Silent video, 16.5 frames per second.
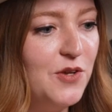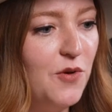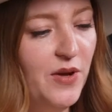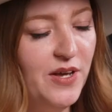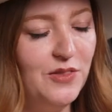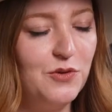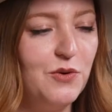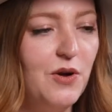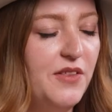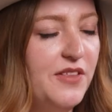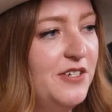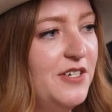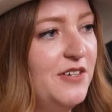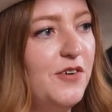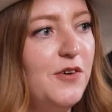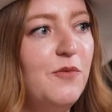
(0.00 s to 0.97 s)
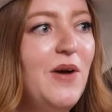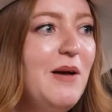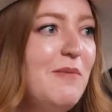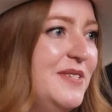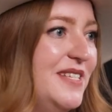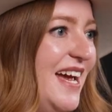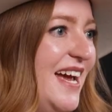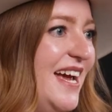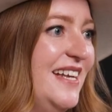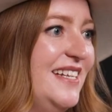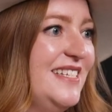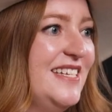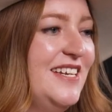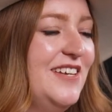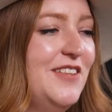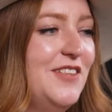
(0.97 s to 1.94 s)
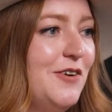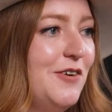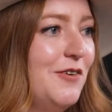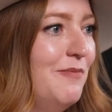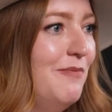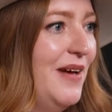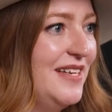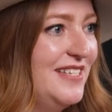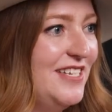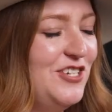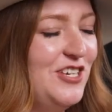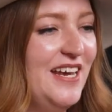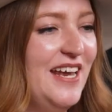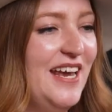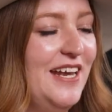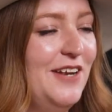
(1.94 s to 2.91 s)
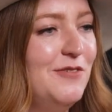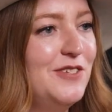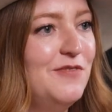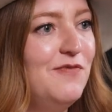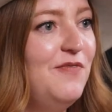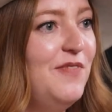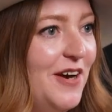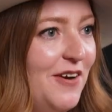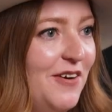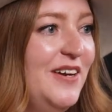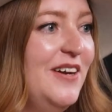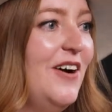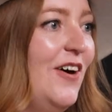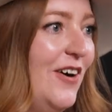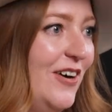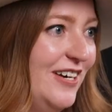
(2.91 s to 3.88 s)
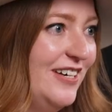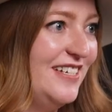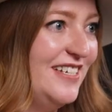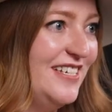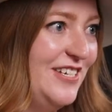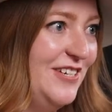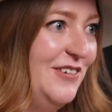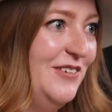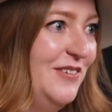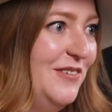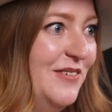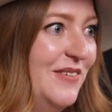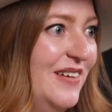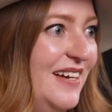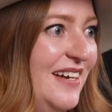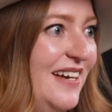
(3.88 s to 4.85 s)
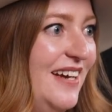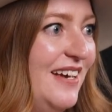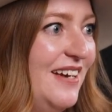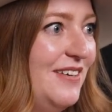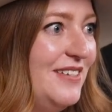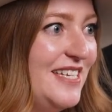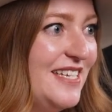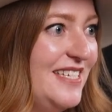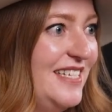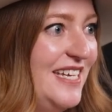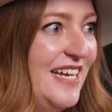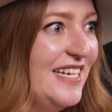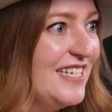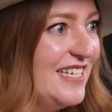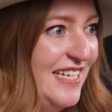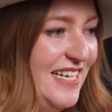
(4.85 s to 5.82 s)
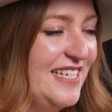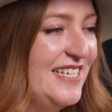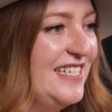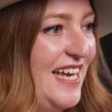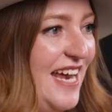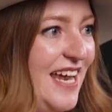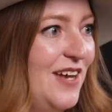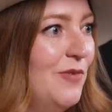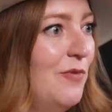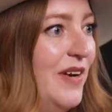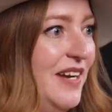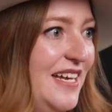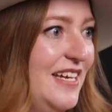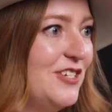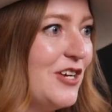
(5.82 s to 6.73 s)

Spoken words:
going through all their different websites and their messaging, and it was very hard to succinctly say what each